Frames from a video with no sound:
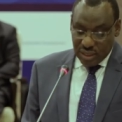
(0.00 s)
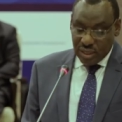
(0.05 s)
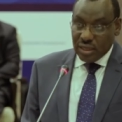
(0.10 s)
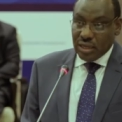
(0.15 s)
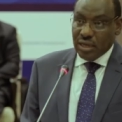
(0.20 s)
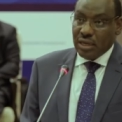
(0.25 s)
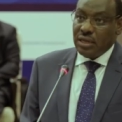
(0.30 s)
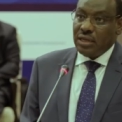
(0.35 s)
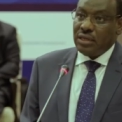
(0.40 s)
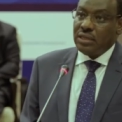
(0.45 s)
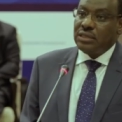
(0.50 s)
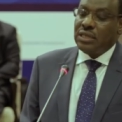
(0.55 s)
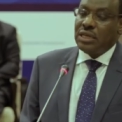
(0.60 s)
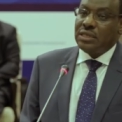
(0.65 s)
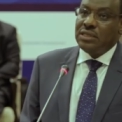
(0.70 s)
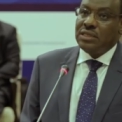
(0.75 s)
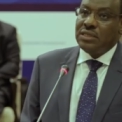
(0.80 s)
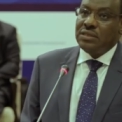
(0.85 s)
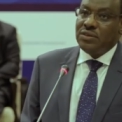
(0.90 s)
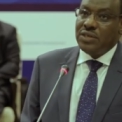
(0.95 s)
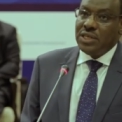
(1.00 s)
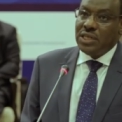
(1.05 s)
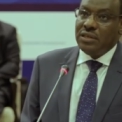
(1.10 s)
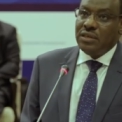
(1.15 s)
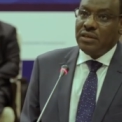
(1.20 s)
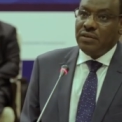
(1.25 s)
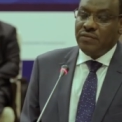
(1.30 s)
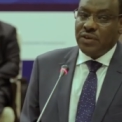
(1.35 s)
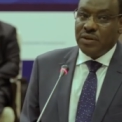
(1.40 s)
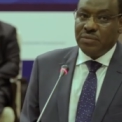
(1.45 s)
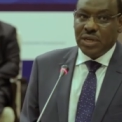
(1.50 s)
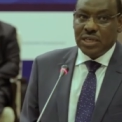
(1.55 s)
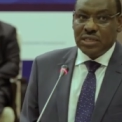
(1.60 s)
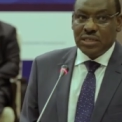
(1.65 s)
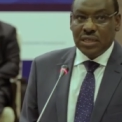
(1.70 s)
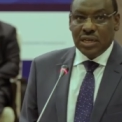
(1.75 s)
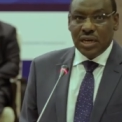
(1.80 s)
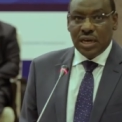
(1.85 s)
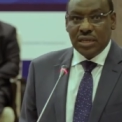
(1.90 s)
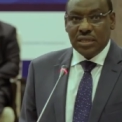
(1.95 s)
uh, that is really very
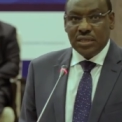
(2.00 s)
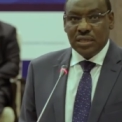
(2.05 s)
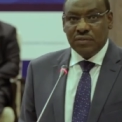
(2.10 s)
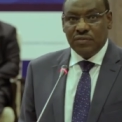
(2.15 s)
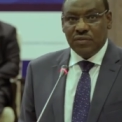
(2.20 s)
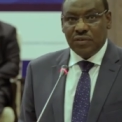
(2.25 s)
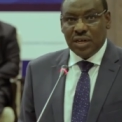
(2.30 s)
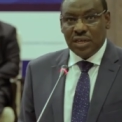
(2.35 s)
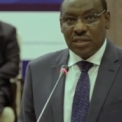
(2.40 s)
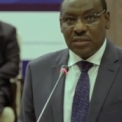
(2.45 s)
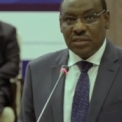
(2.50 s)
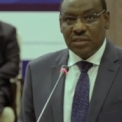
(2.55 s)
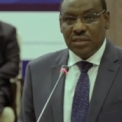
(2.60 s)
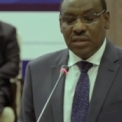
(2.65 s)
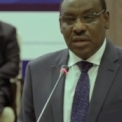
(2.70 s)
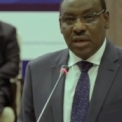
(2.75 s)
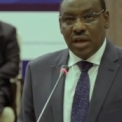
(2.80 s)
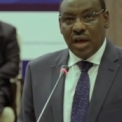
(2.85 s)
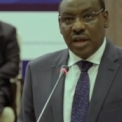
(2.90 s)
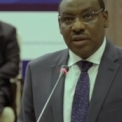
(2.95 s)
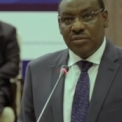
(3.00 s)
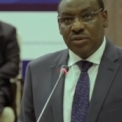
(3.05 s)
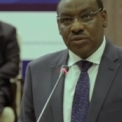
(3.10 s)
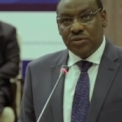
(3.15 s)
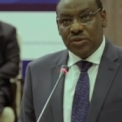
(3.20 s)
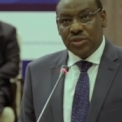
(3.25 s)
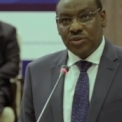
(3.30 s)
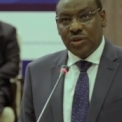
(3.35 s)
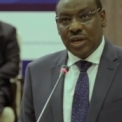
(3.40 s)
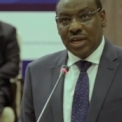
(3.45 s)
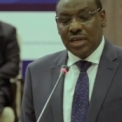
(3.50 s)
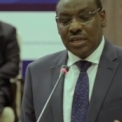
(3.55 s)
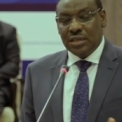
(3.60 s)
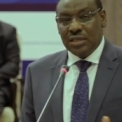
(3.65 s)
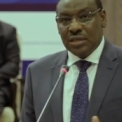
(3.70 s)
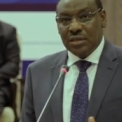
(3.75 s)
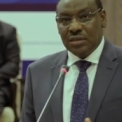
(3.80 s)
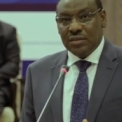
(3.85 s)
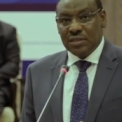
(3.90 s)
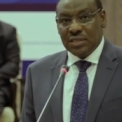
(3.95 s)
much encouraging for us. And because we are
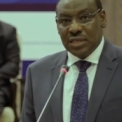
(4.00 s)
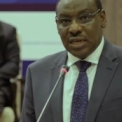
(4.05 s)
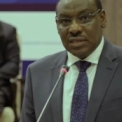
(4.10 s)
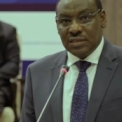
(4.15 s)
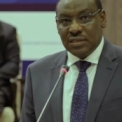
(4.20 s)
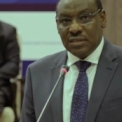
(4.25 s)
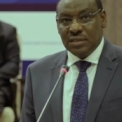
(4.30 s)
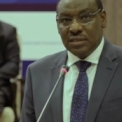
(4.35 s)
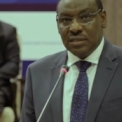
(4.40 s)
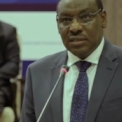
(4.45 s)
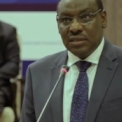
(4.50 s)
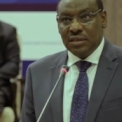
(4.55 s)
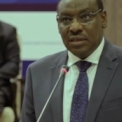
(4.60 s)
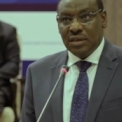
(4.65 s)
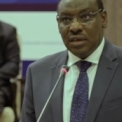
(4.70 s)
getting results